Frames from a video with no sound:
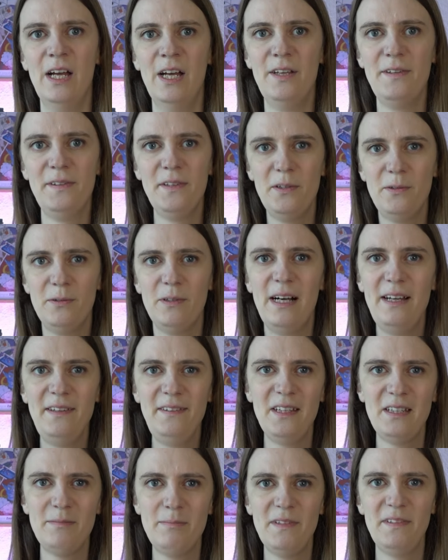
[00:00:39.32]
So I
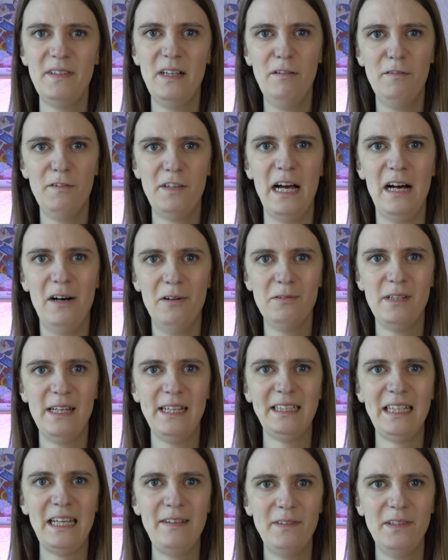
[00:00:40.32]
sat myself down
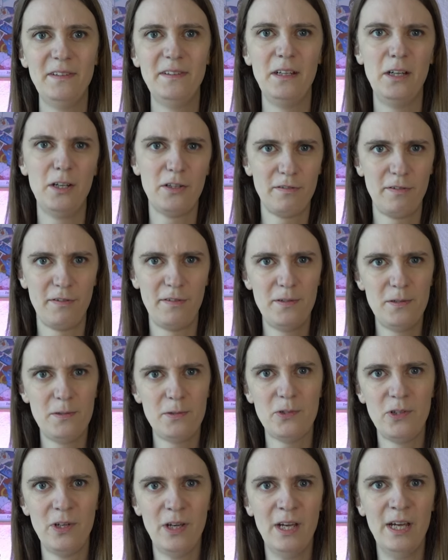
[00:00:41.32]
and gave this a lot of
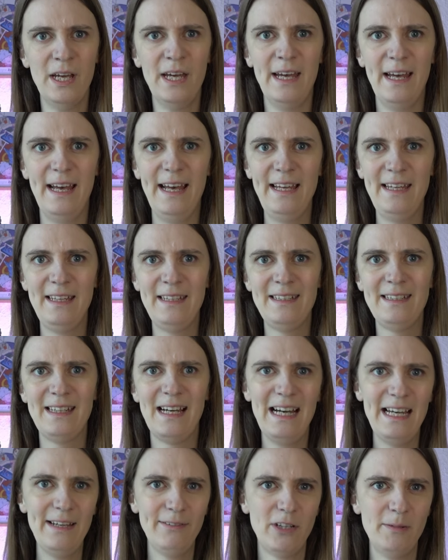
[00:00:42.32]
thought, and
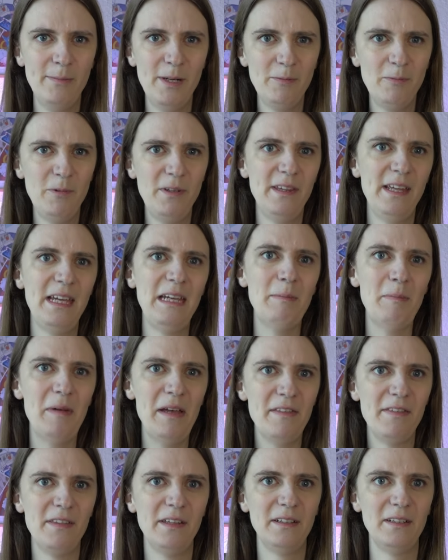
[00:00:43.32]
I have come up with a
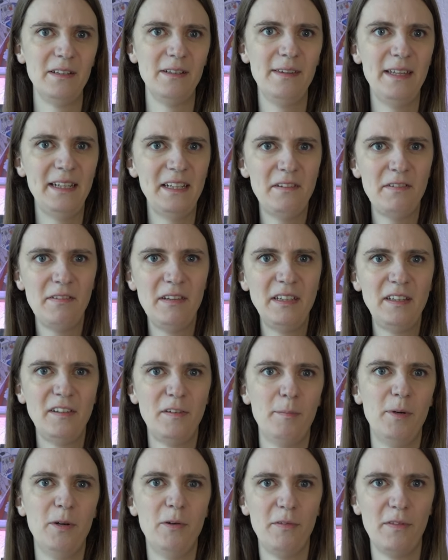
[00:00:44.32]
method that I think is
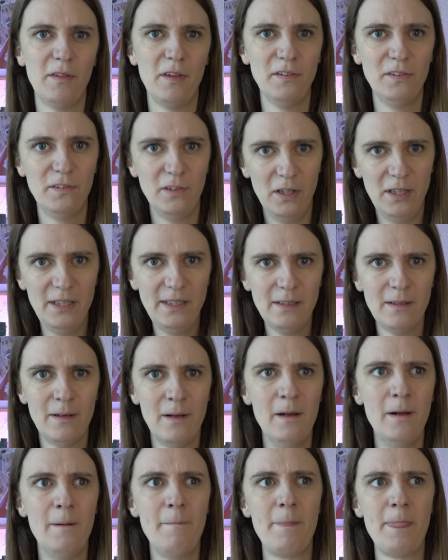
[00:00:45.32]
both solid,
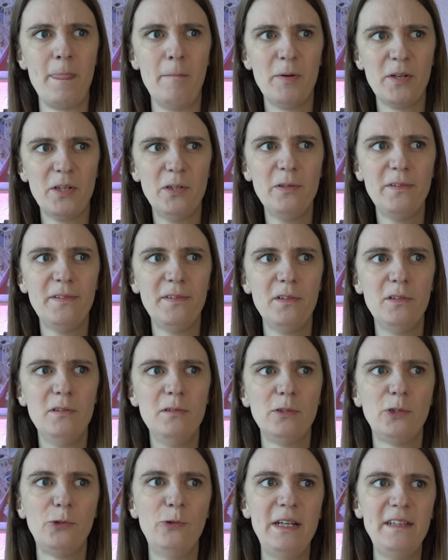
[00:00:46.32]
but
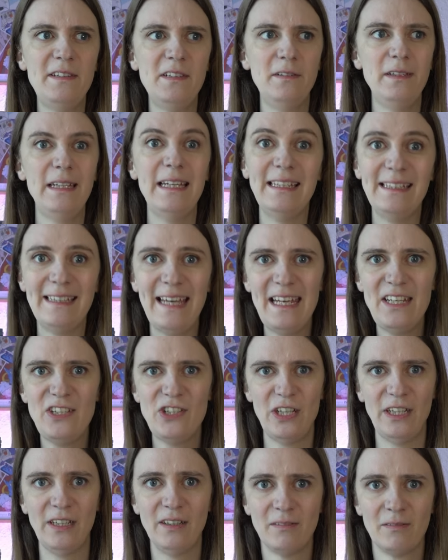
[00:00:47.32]
also creatively
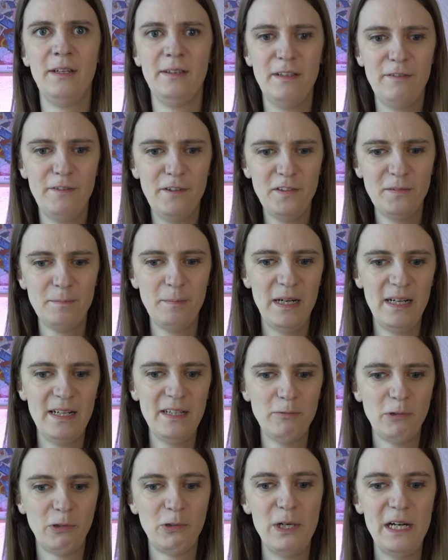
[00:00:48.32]
engaging. The first
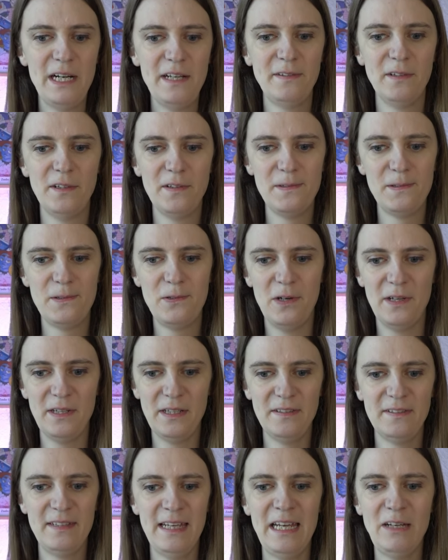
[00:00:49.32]
part requires us to
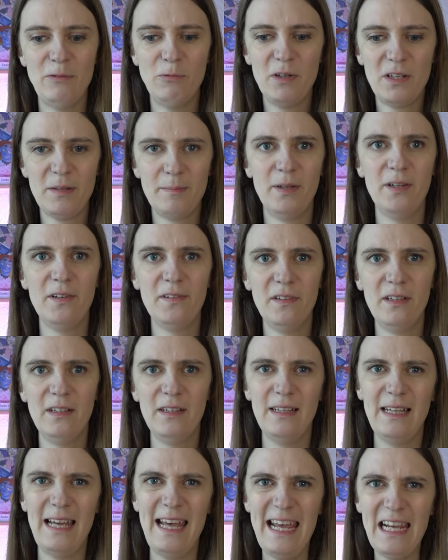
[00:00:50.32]
understand what a puzzle
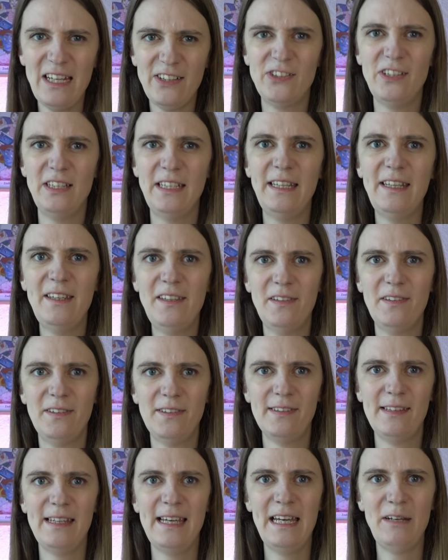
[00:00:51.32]
actually
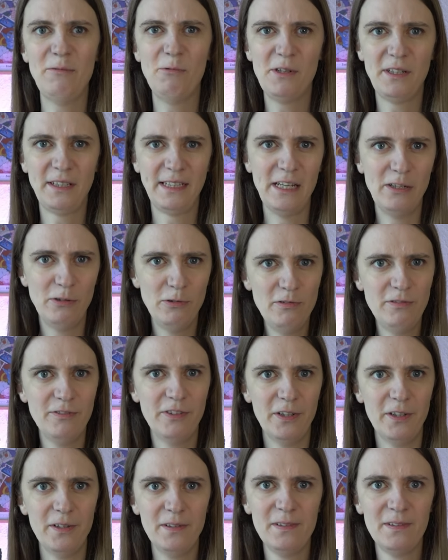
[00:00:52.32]
is and what it can do
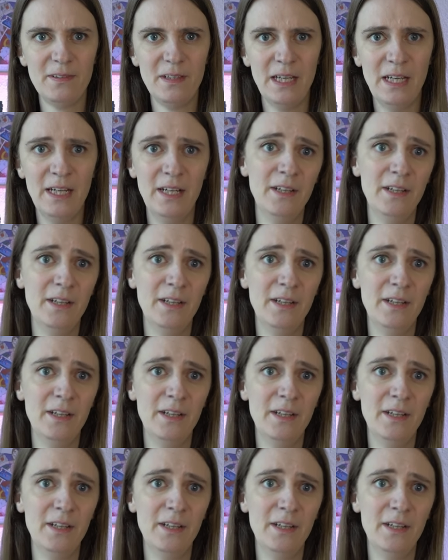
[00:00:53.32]
for us.